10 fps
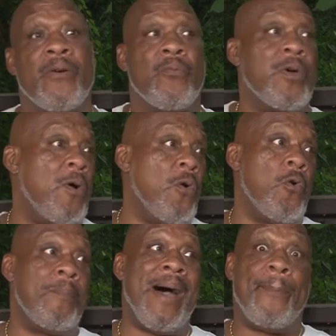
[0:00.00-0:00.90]

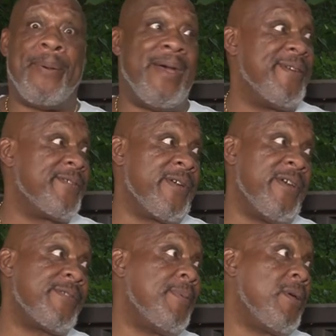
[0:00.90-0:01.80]
withhold my past
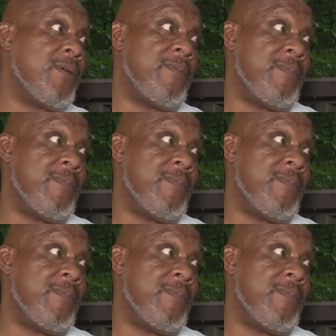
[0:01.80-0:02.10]
against me.